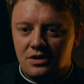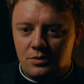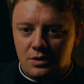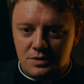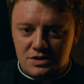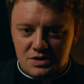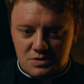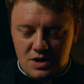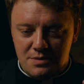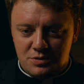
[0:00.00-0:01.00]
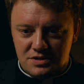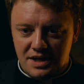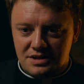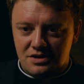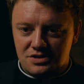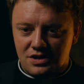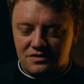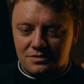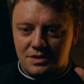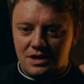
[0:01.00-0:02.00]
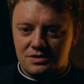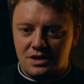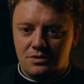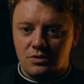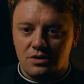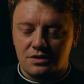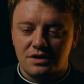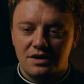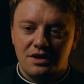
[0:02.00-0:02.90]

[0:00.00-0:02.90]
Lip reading: where we just try to protect ourselves from the outside world.